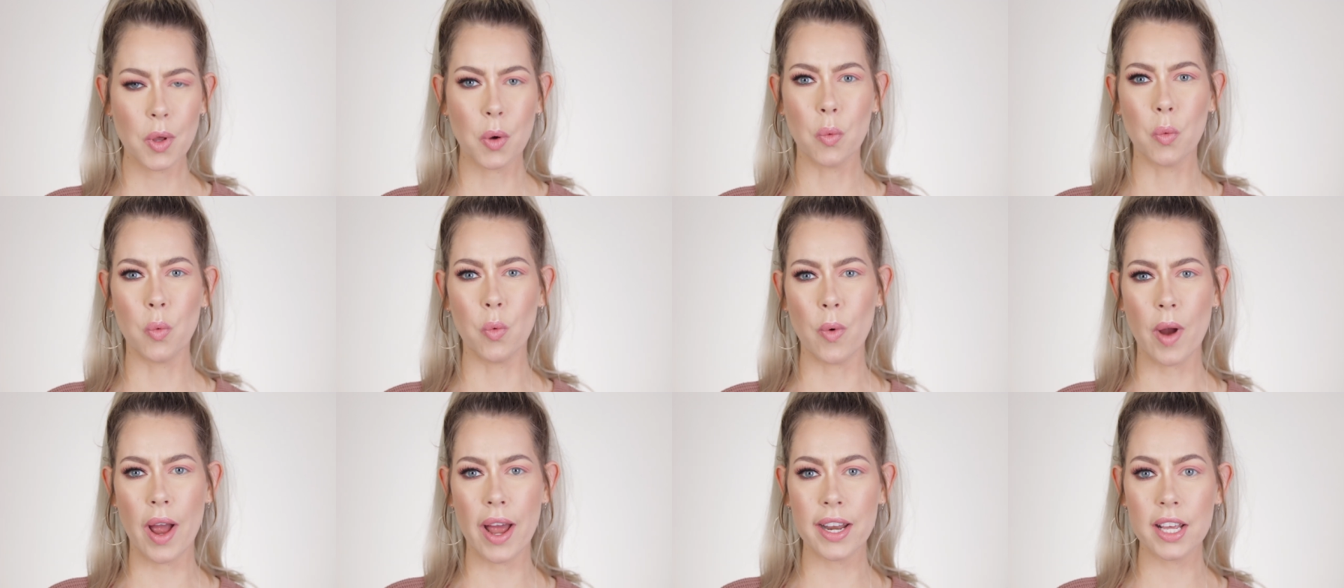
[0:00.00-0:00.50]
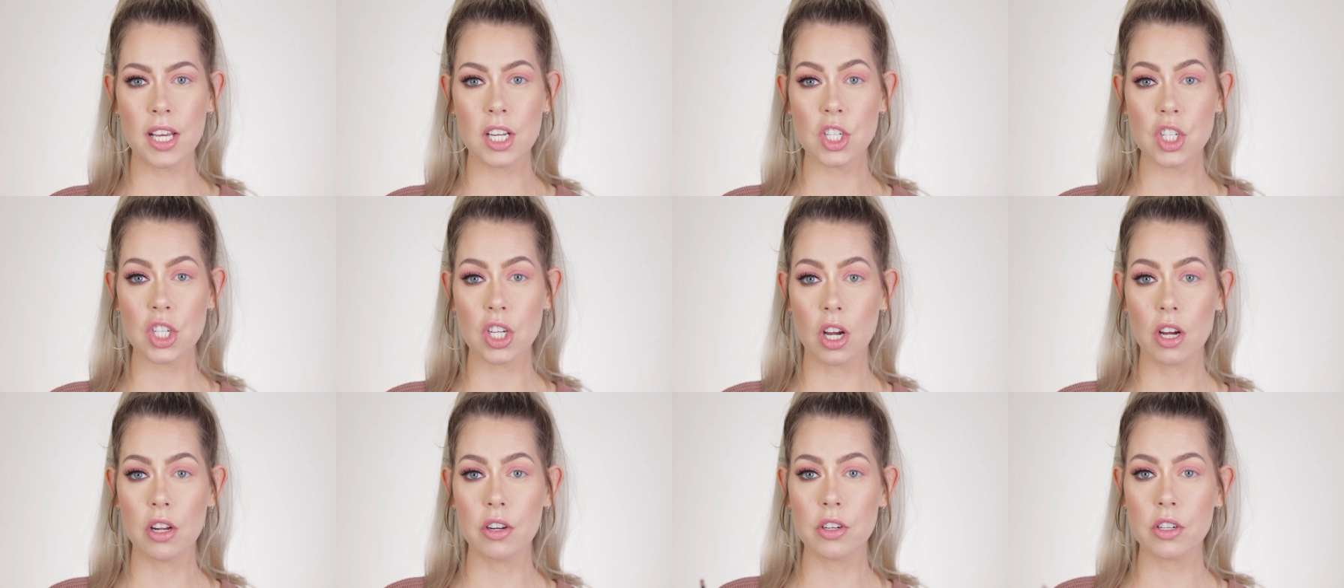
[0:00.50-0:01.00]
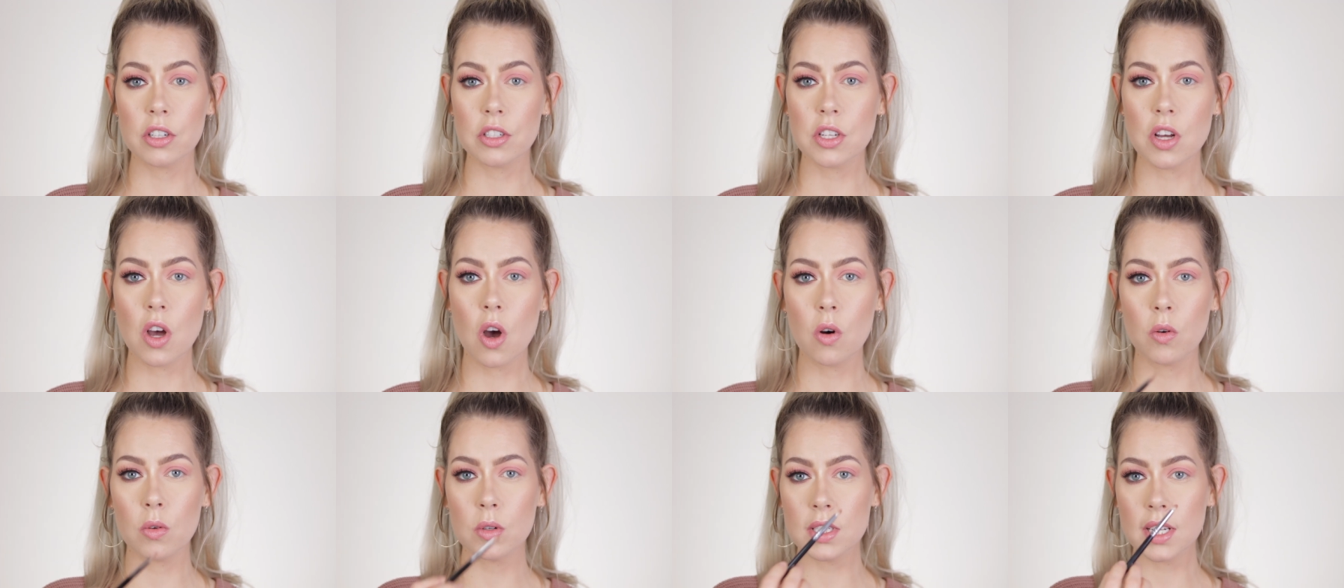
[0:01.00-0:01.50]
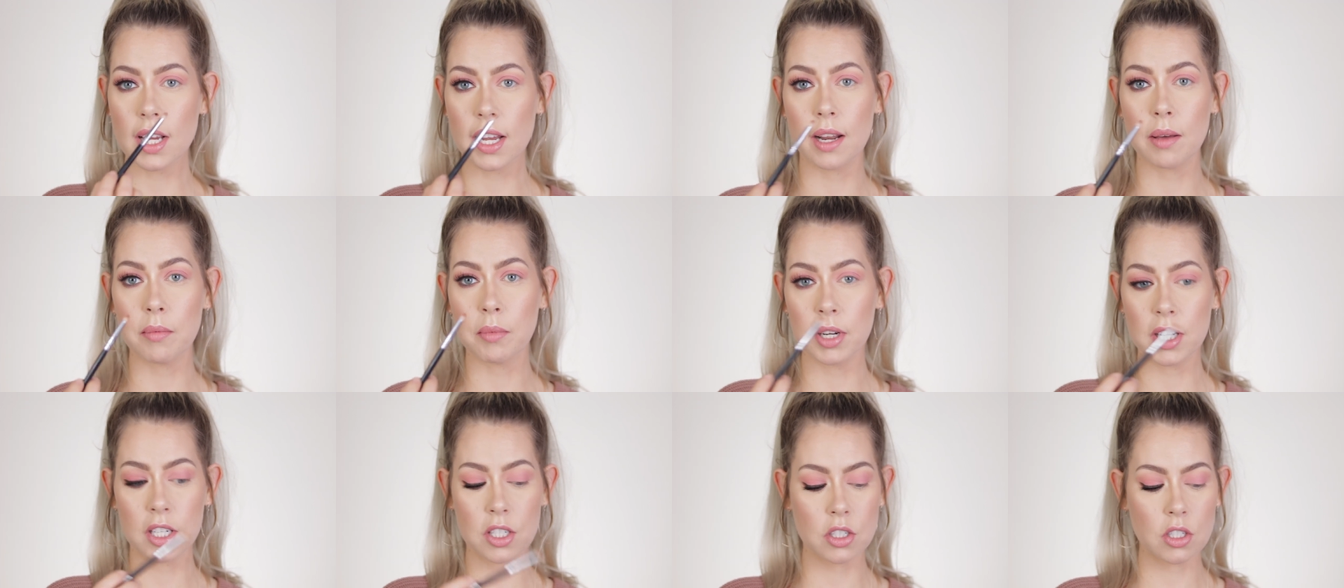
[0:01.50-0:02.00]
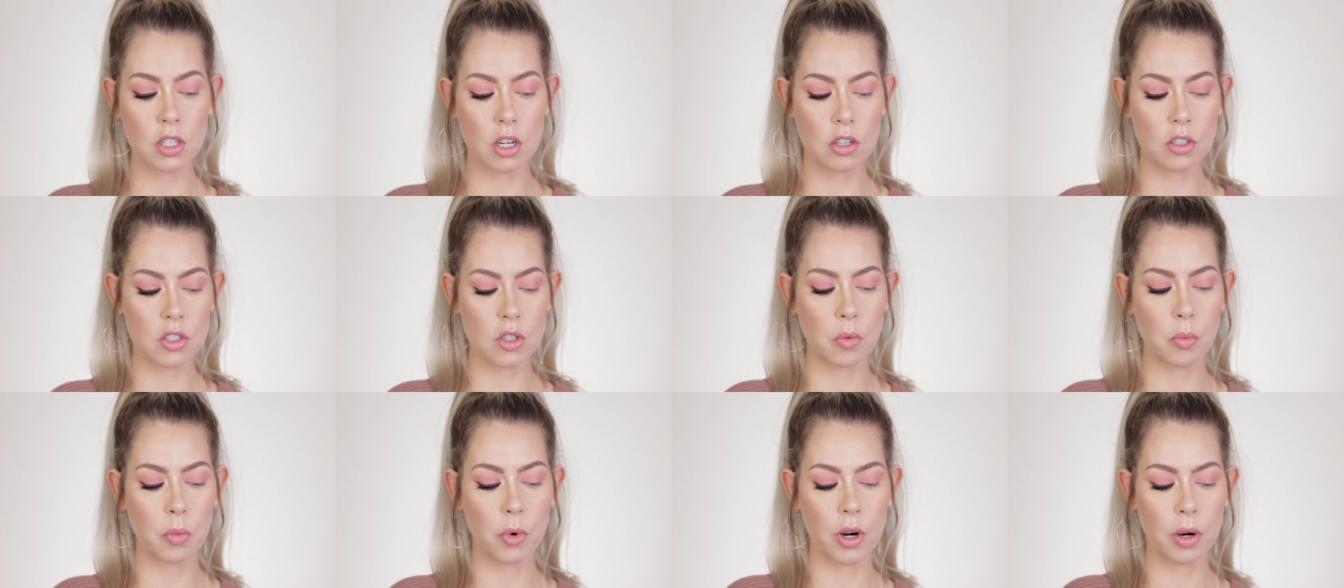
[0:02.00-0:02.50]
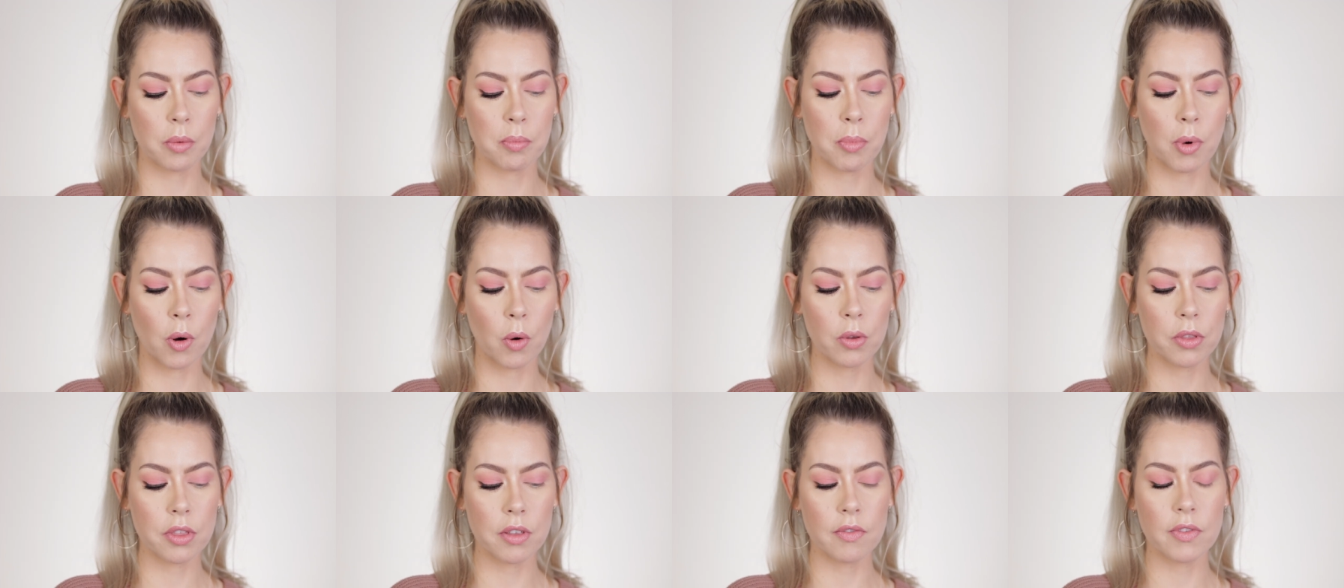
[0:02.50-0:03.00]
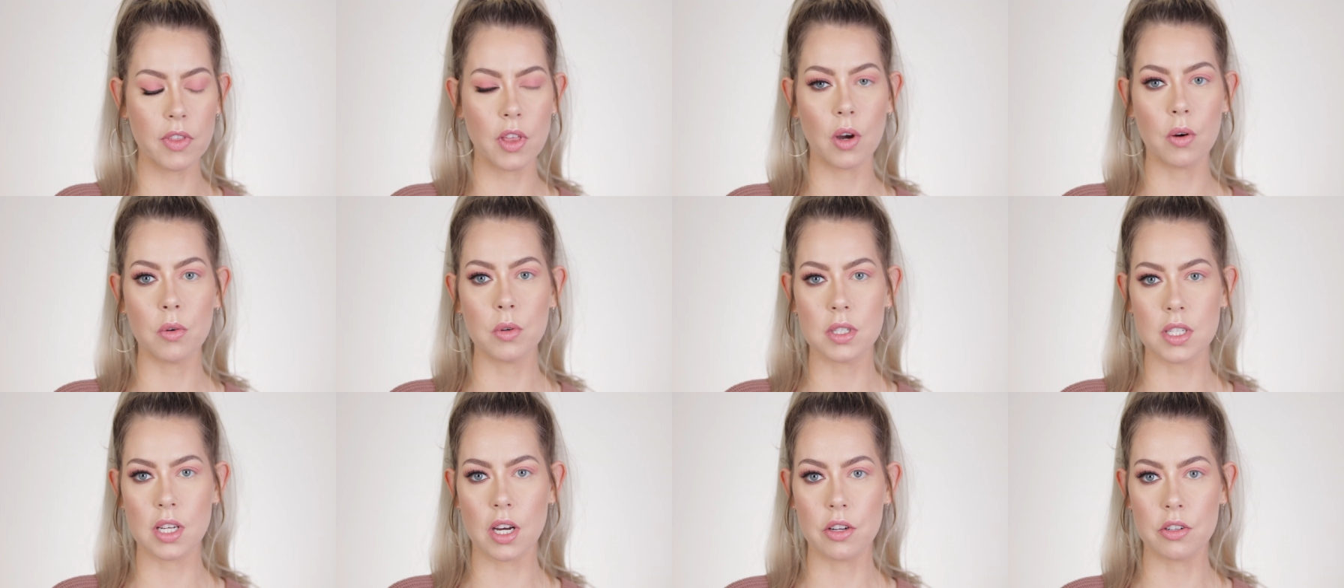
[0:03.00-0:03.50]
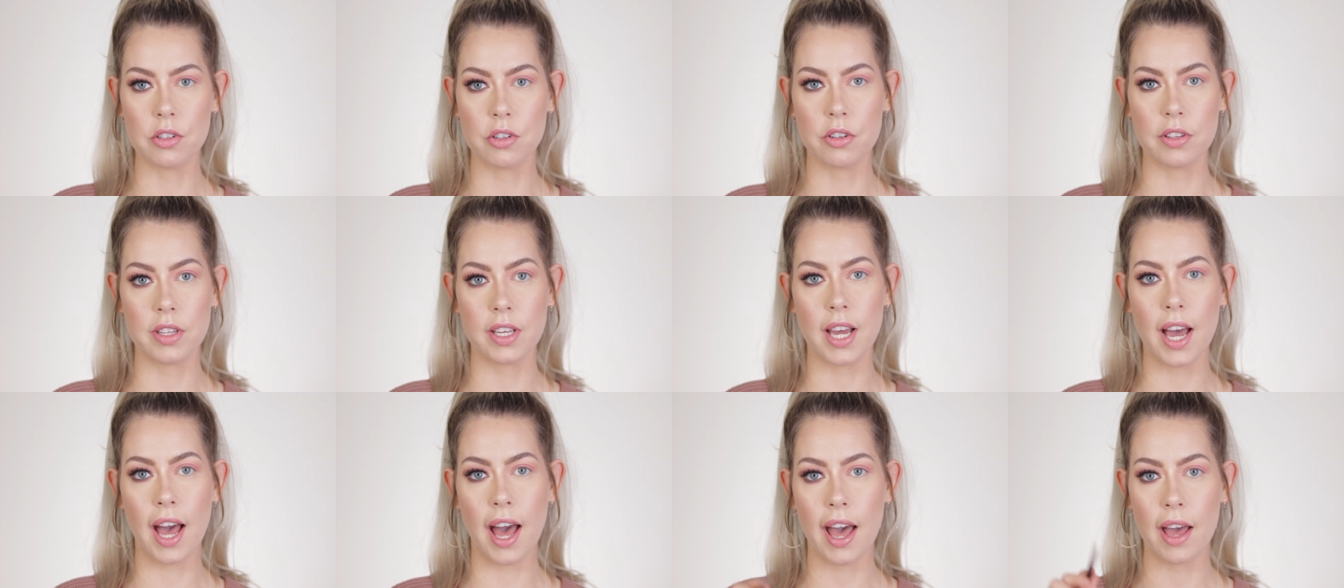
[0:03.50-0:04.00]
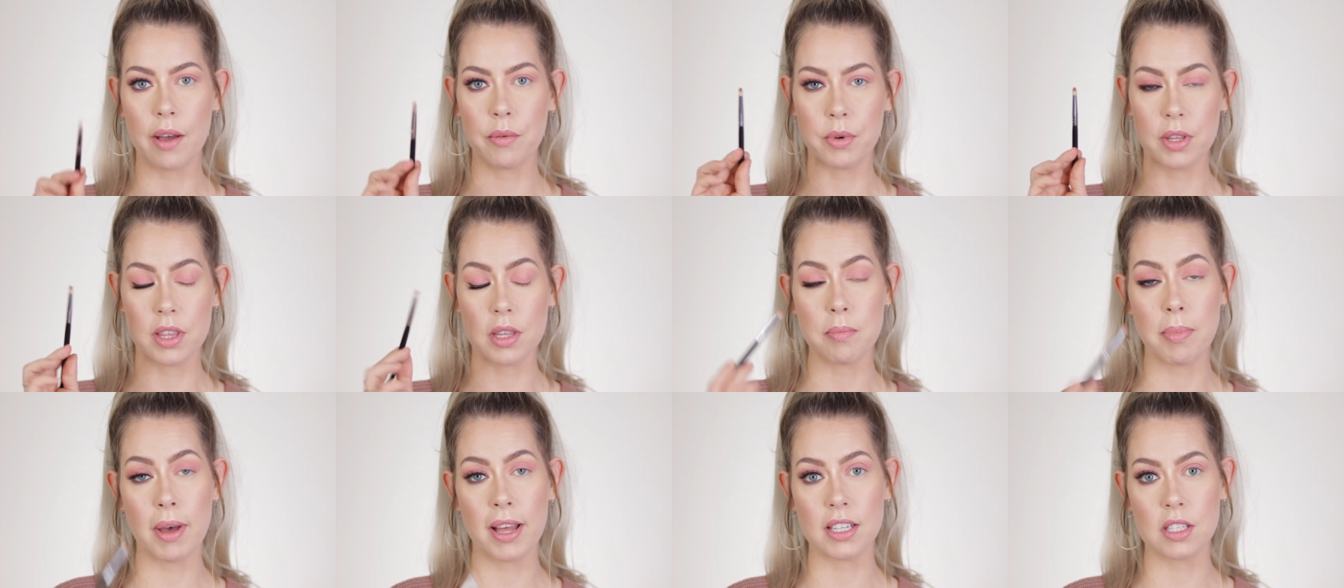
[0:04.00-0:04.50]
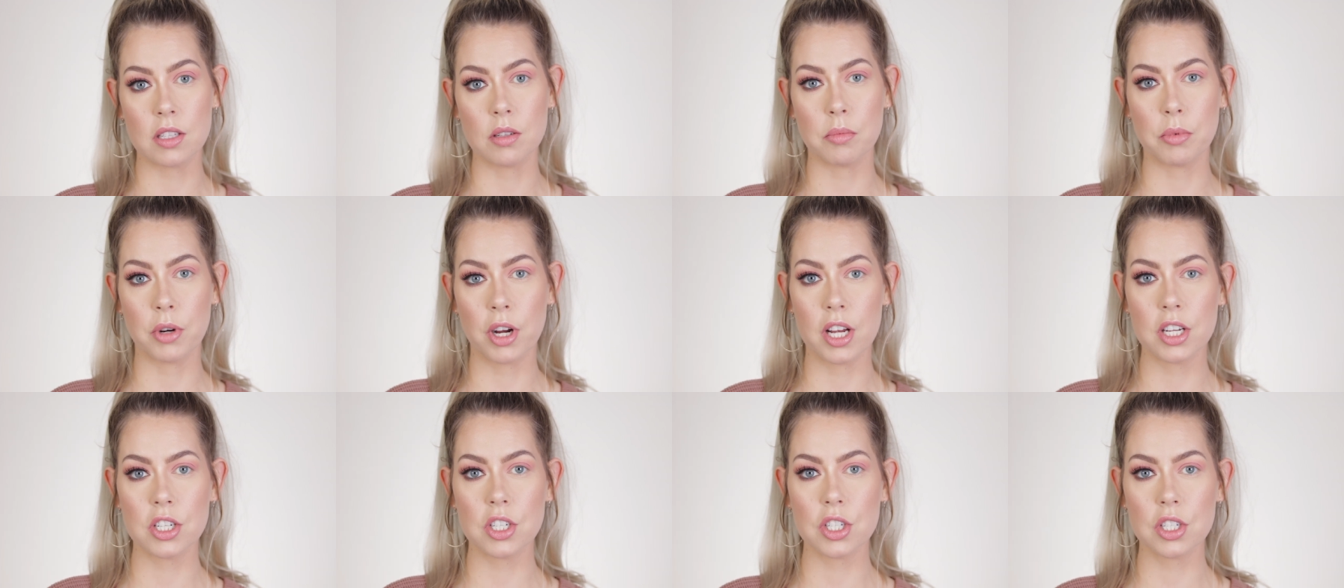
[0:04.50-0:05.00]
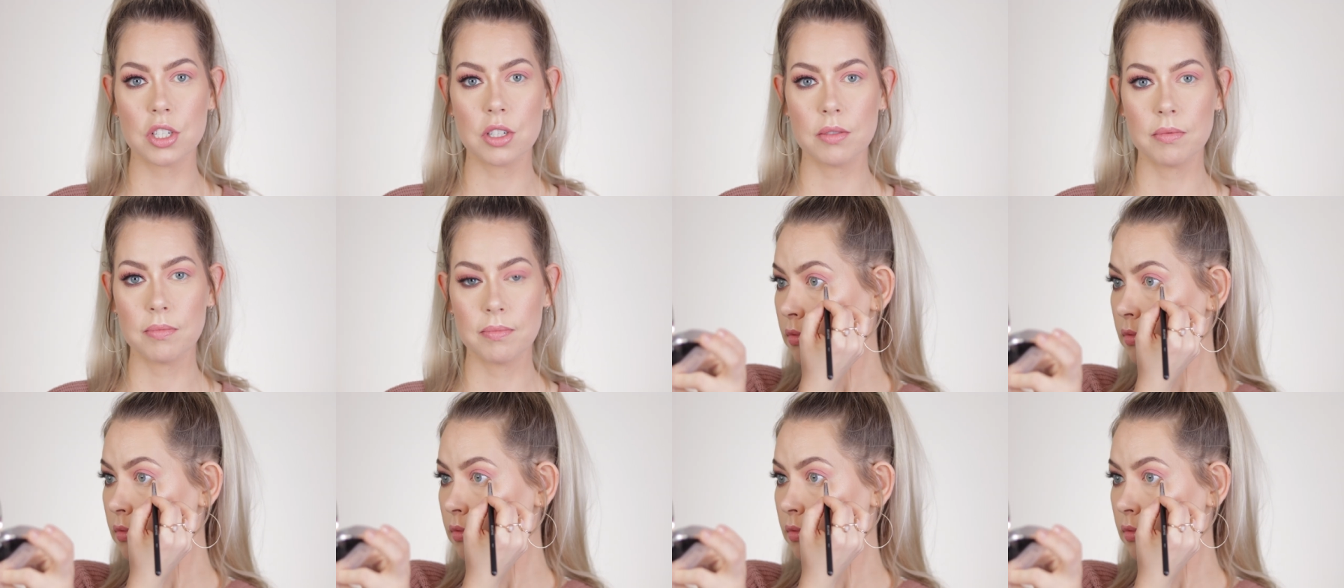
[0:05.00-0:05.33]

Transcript: reddish undertoned, and I'm gonna start to work both of those under the eye with the pencil brush.